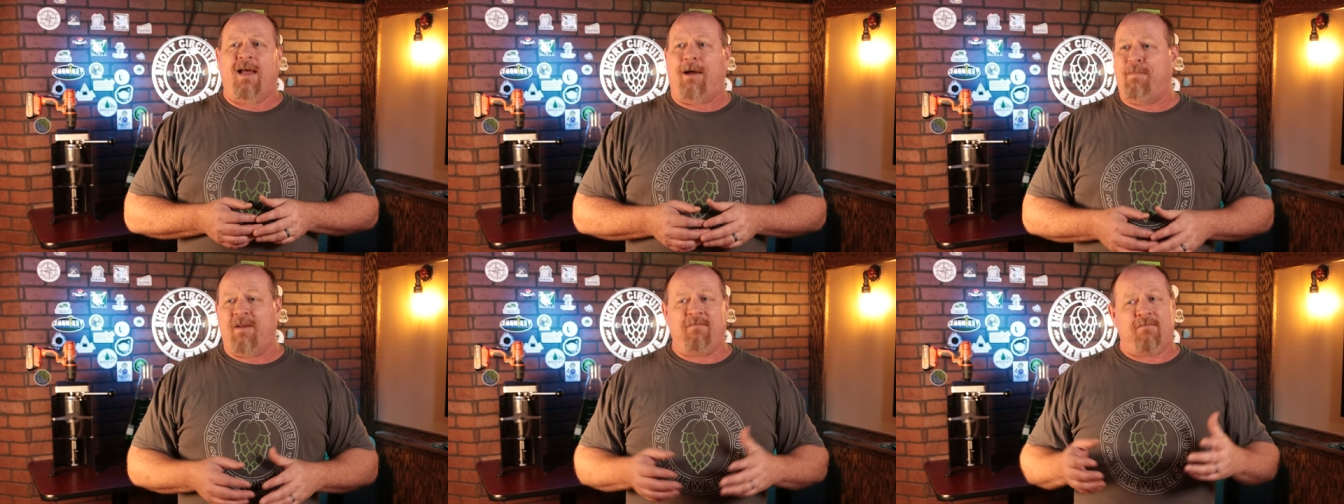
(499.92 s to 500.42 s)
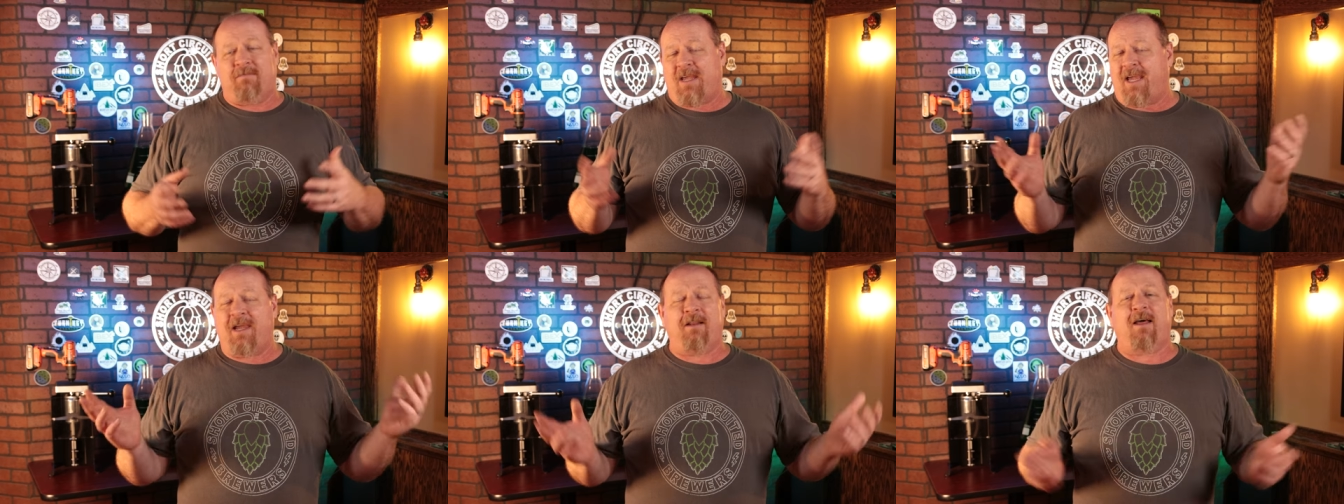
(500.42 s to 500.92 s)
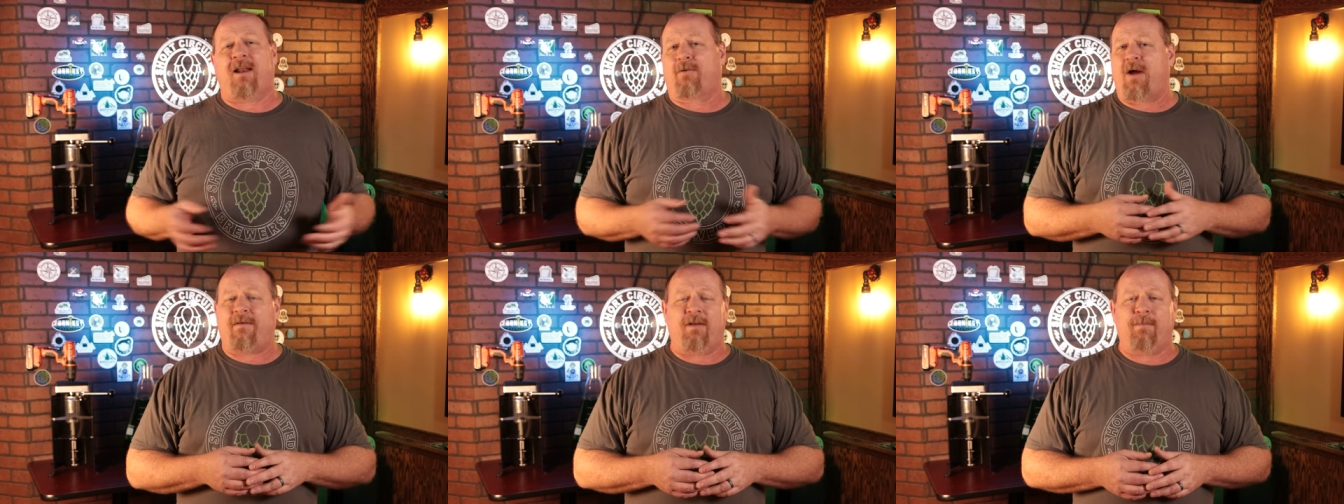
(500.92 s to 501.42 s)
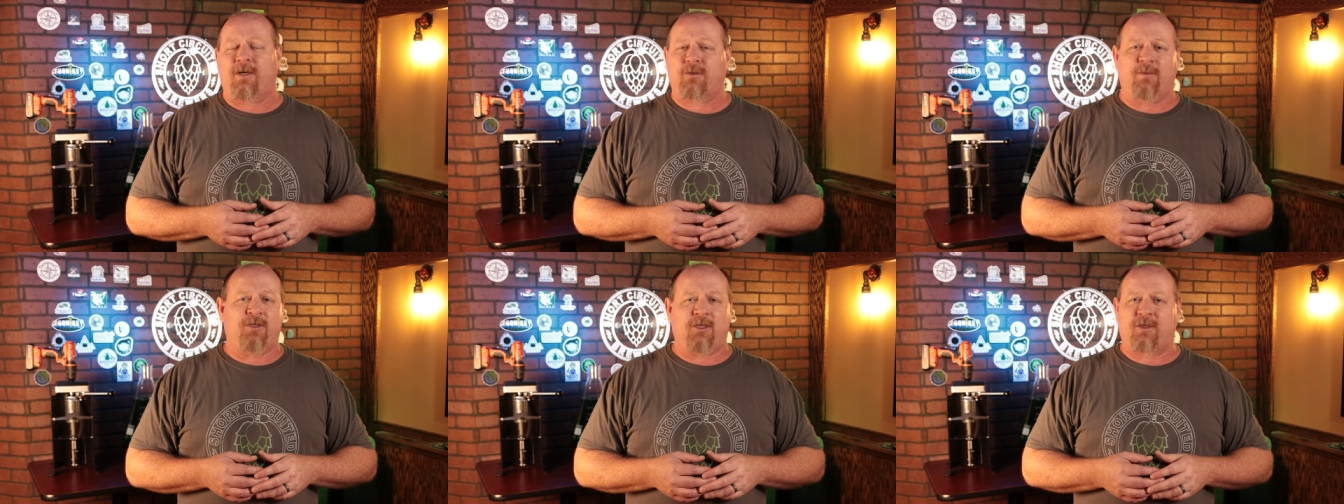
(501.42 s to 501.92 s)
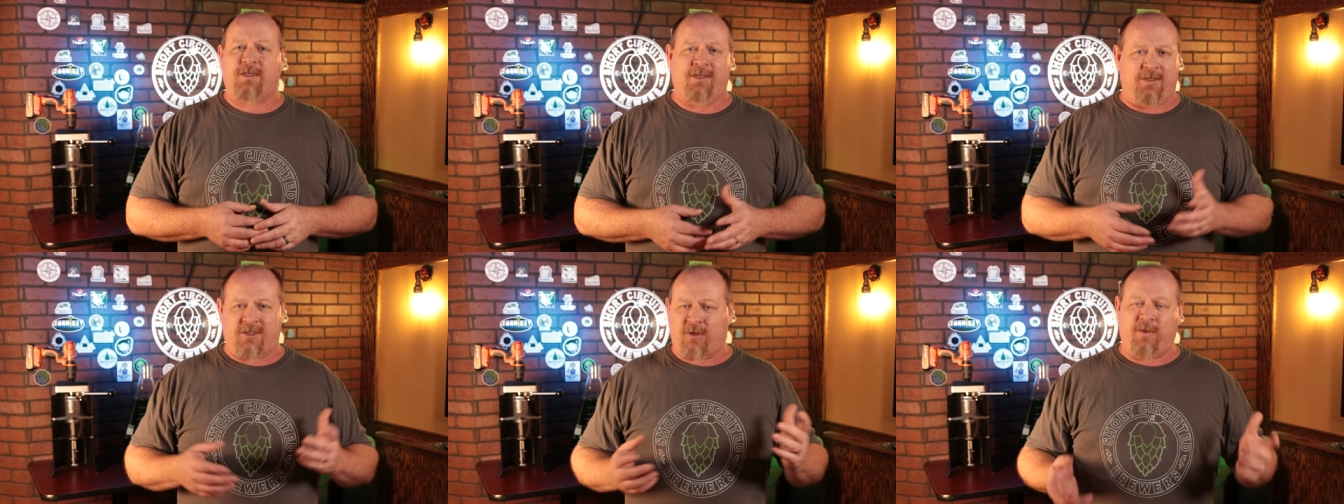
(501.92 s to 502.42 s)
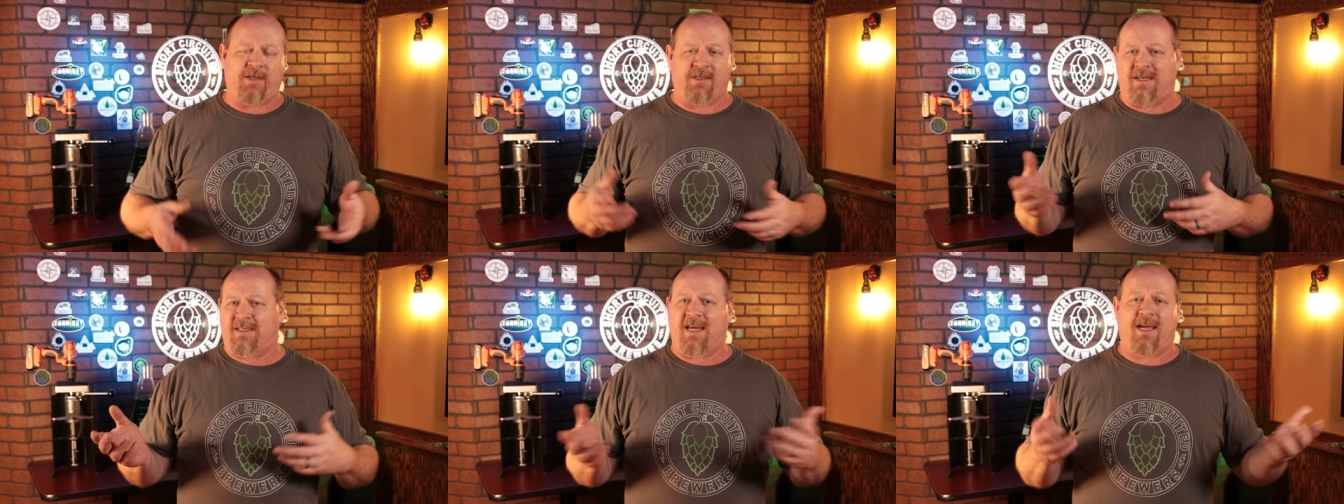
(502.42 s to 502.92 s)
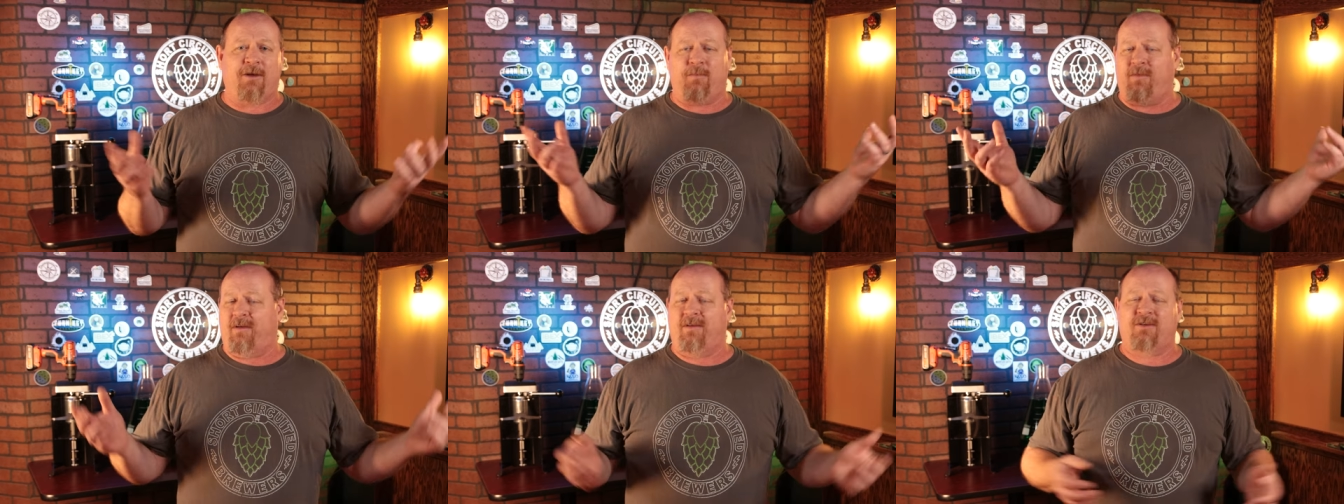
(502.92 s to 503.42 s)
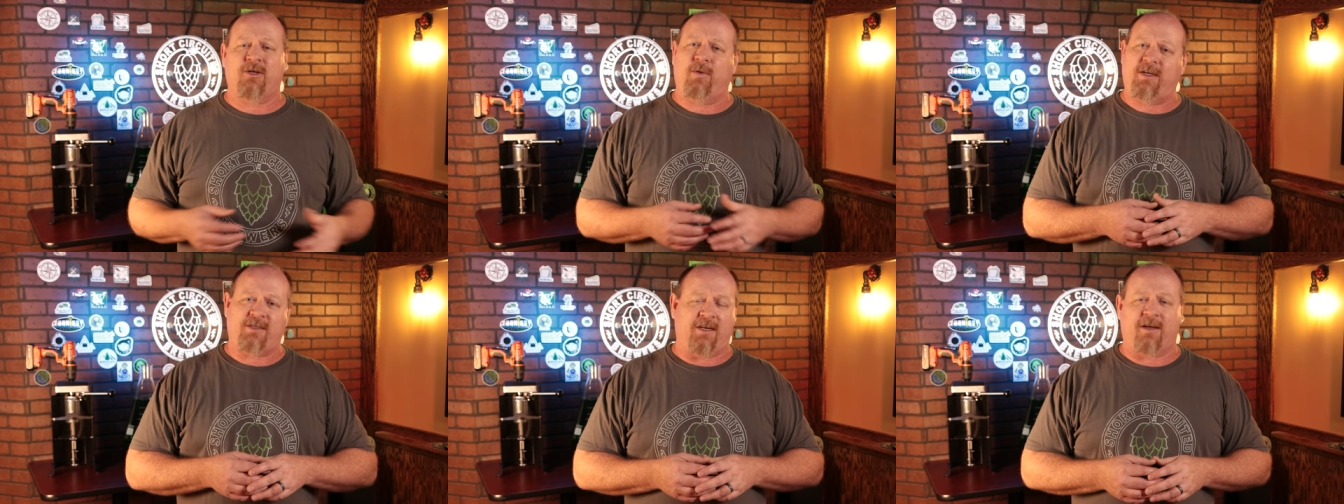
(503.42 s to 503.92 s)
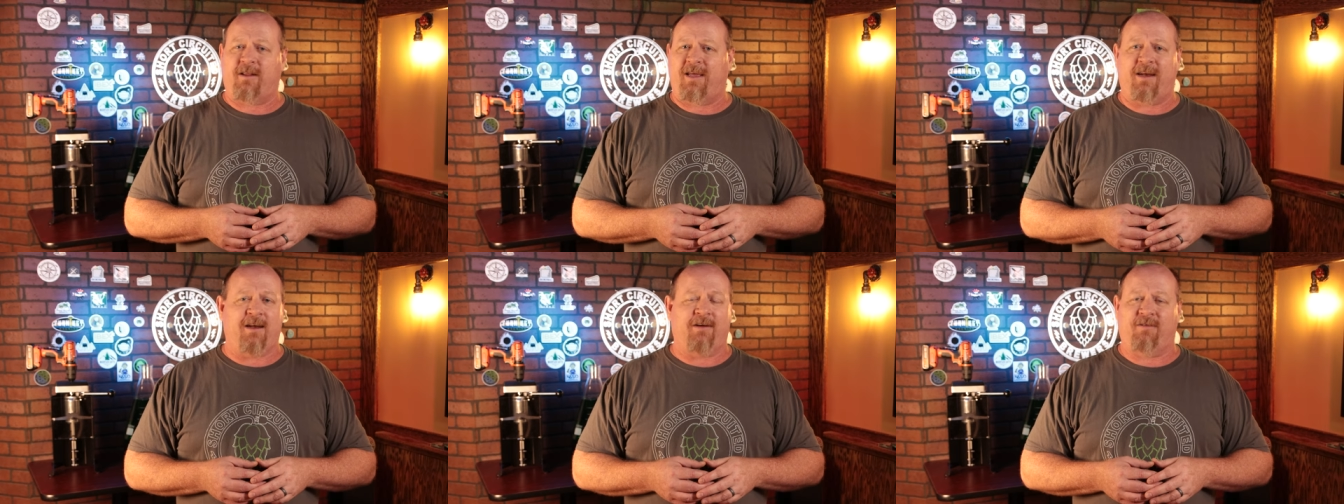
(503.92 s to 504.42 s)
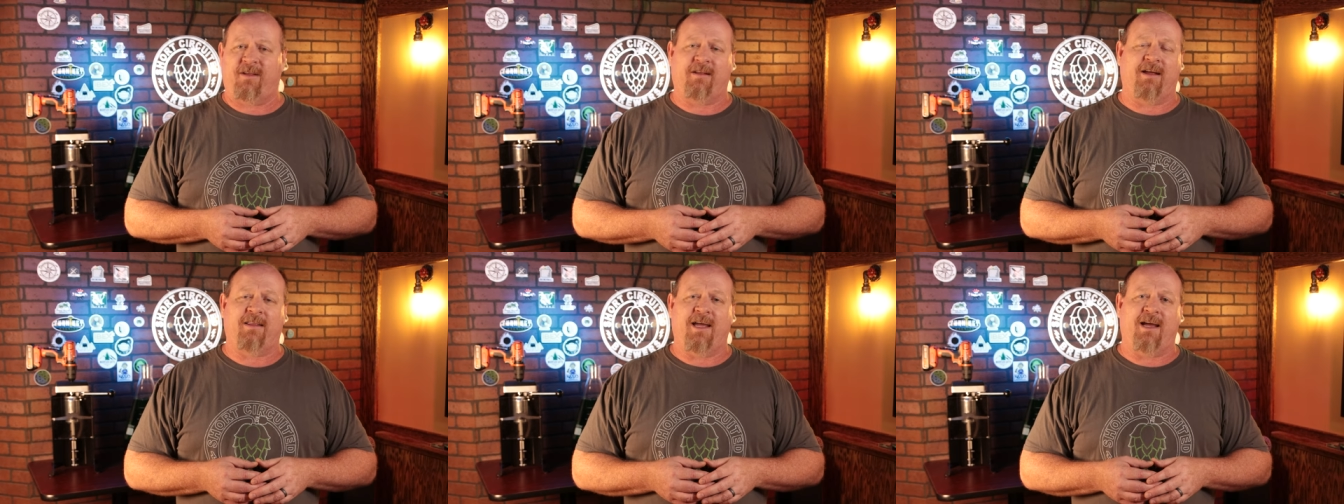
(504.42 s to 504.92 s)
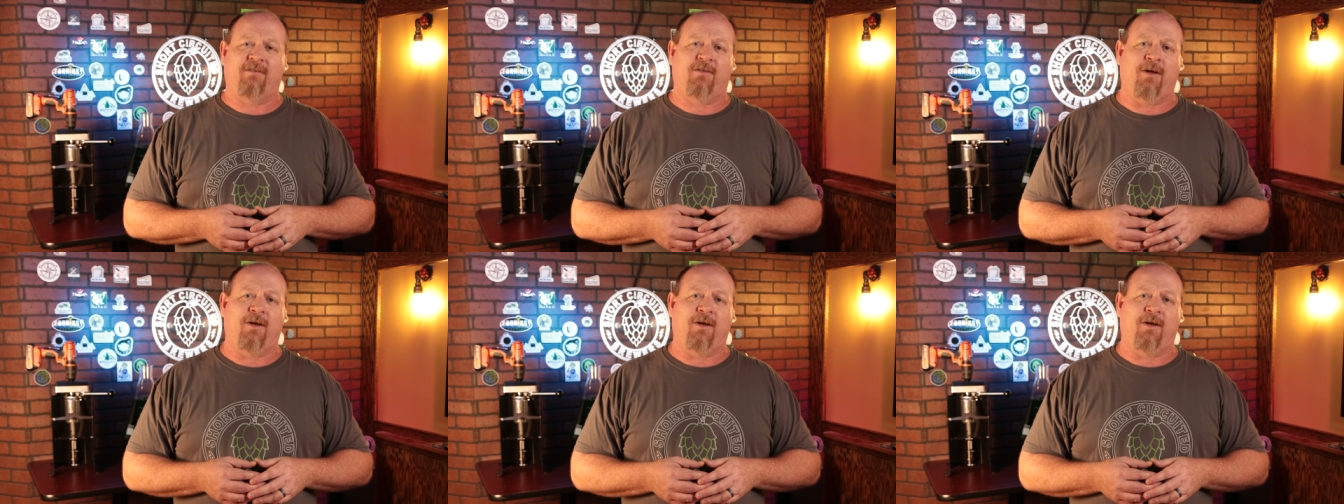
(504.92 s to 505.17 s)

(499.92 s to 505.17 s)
I've been taking a lot of gravity measurements just because it's so easy to take them and so easy to clean it and everything like that.